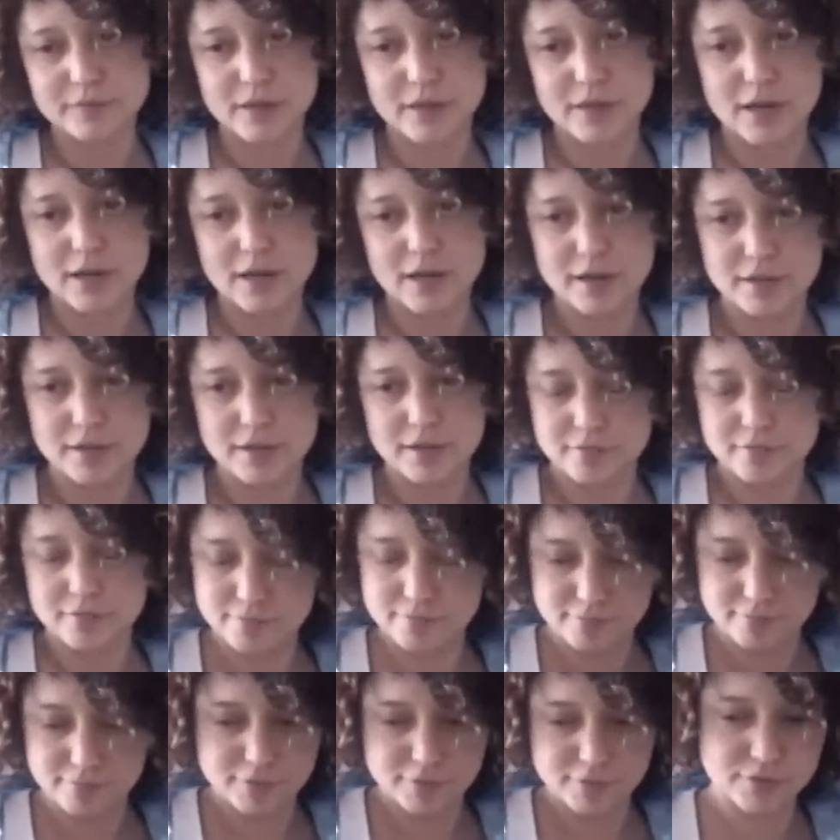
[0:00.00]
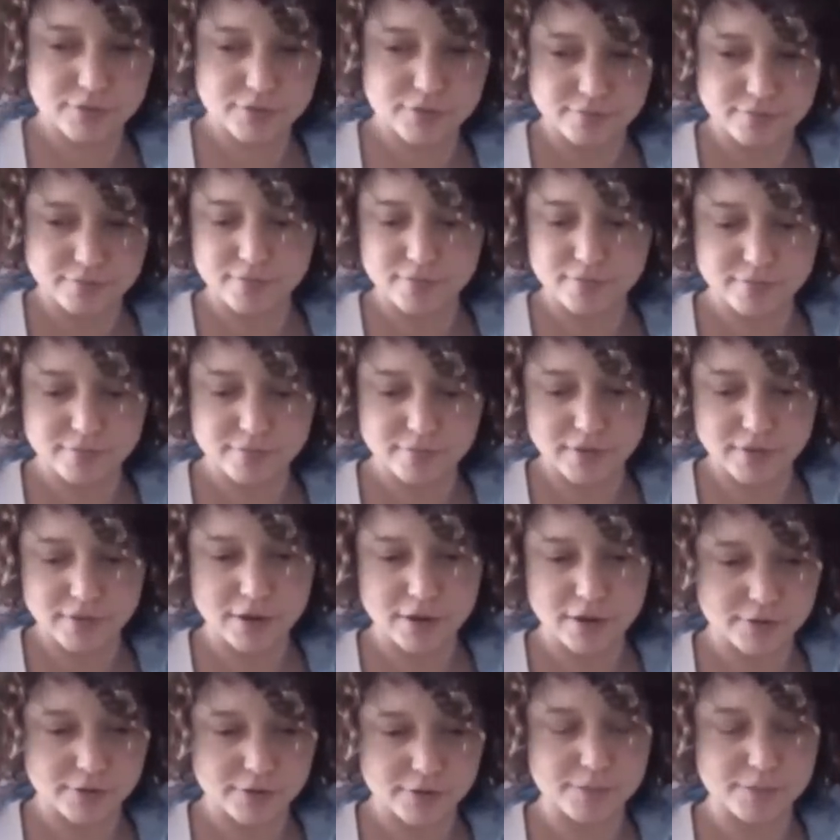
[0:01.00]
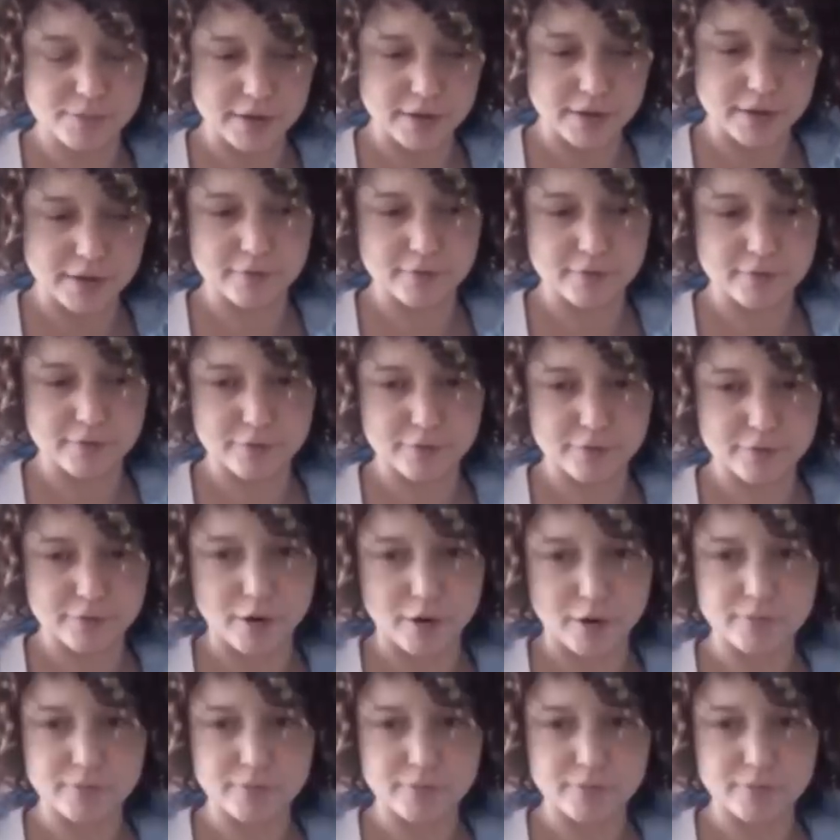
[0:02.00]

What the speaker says: I kind of spin from.